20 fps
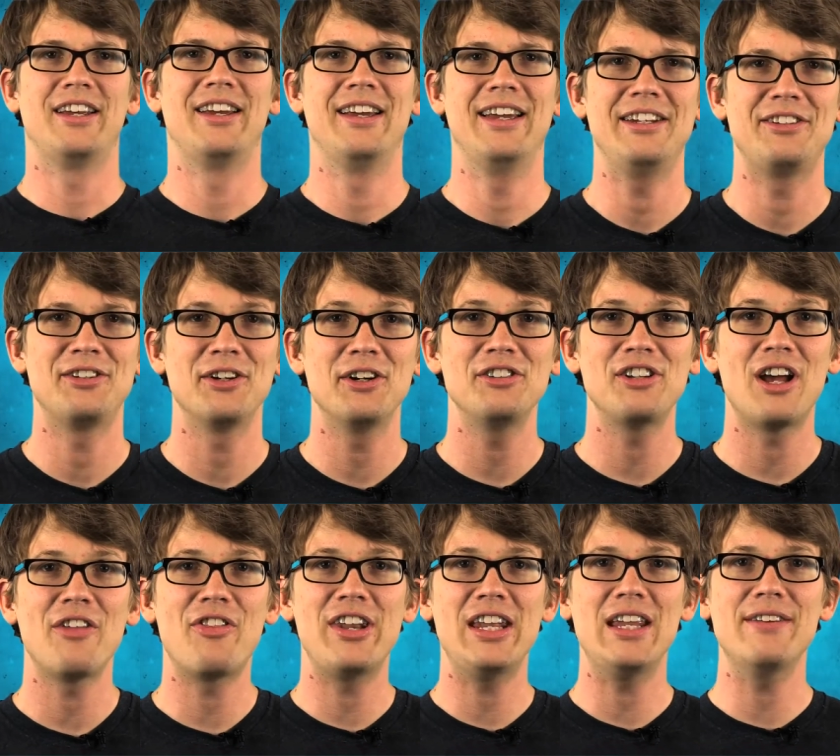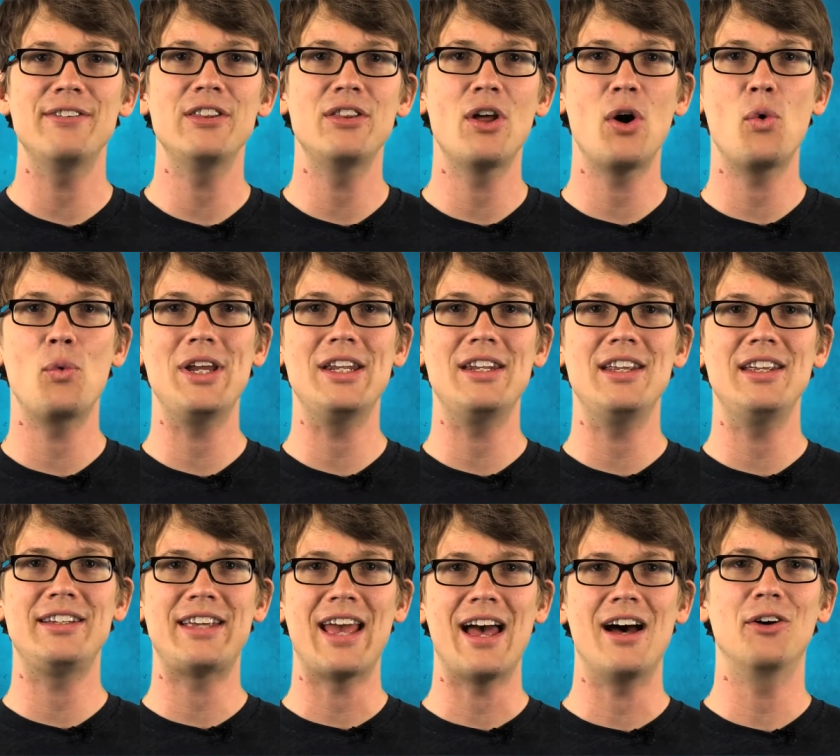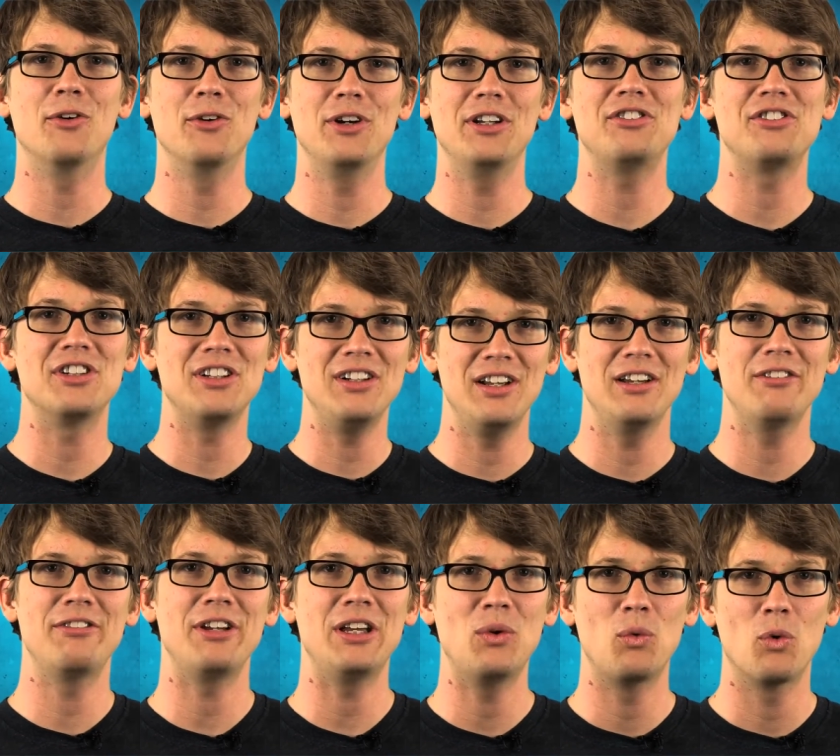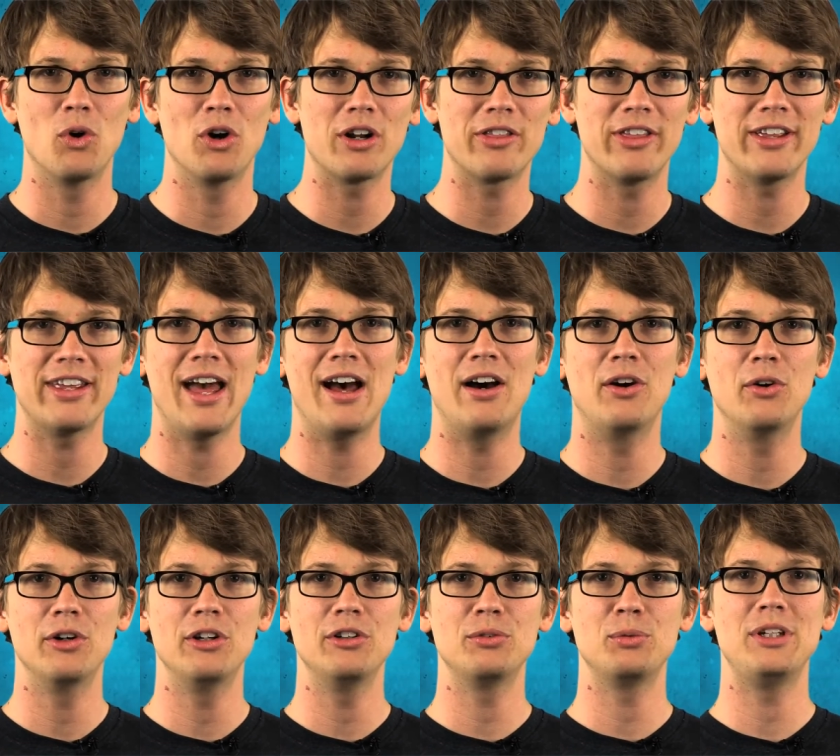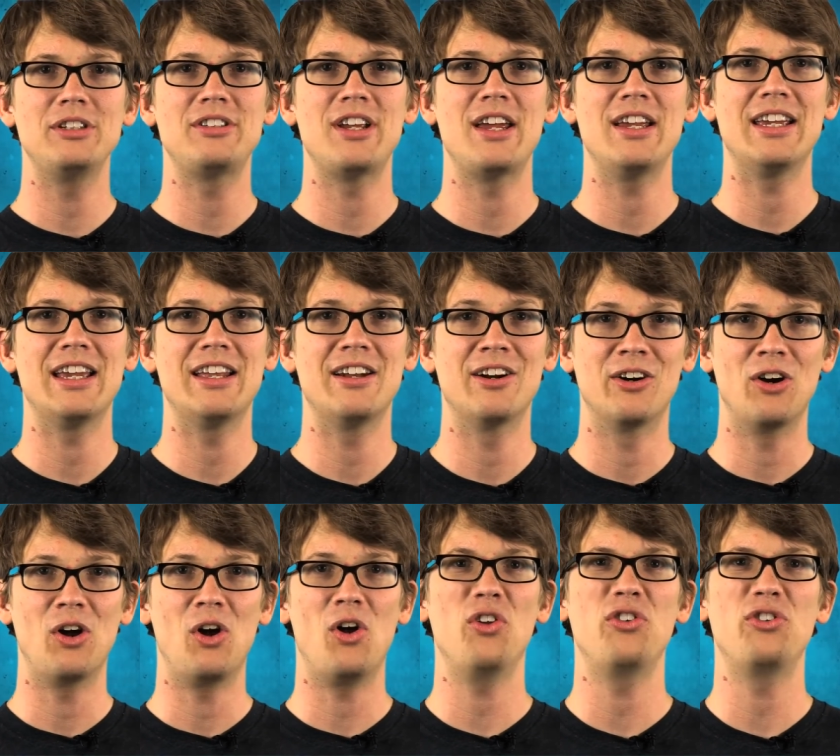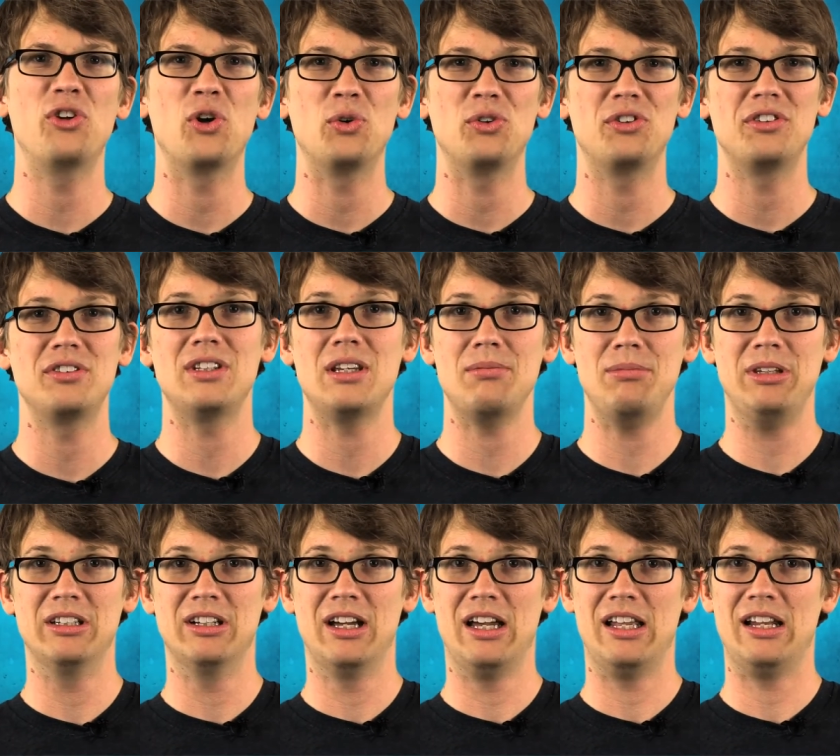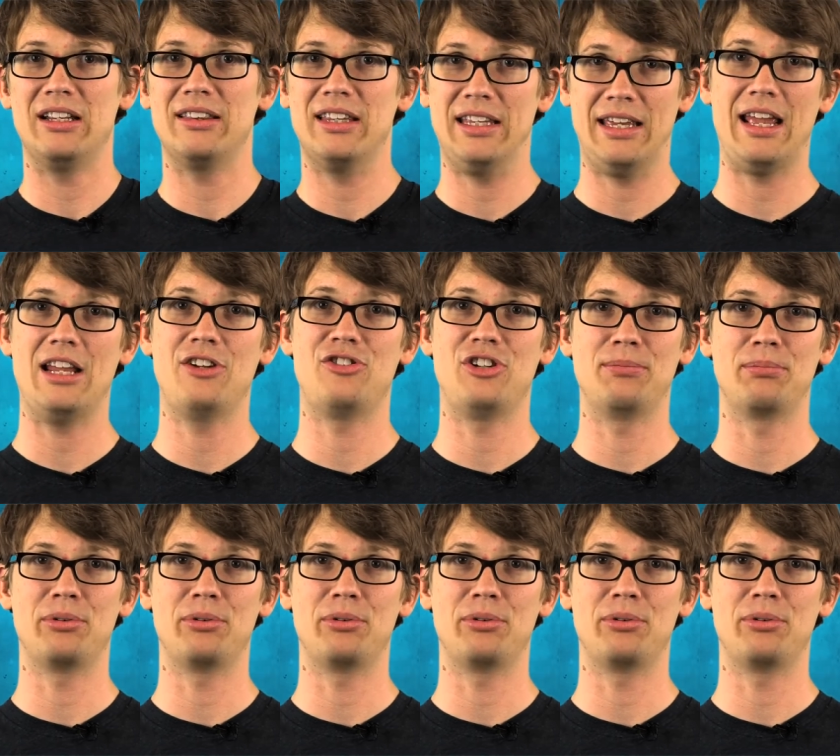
It turns out that even though we need calories to live and work, the calories we take in are also stimulating the aging